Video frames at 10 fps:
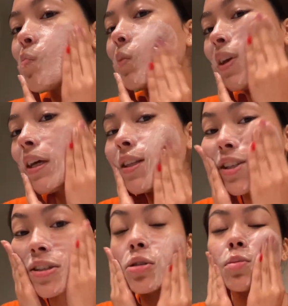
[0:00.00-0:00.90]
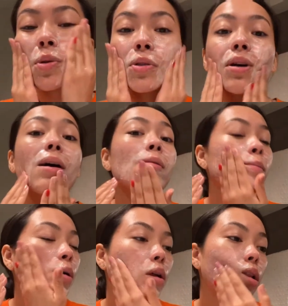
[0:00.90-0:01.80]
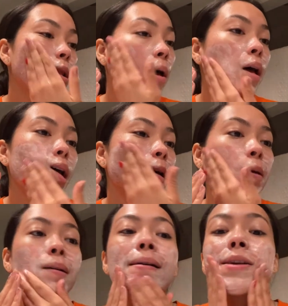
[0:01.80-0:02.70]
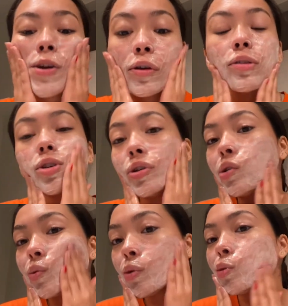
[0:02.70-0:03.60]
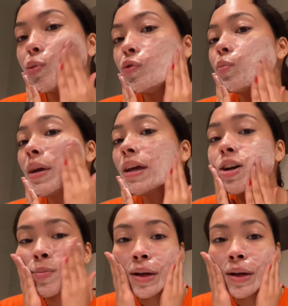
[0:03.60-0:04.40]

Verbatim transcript: but yeah, this is supposed to help a lot, you know, remove makeup.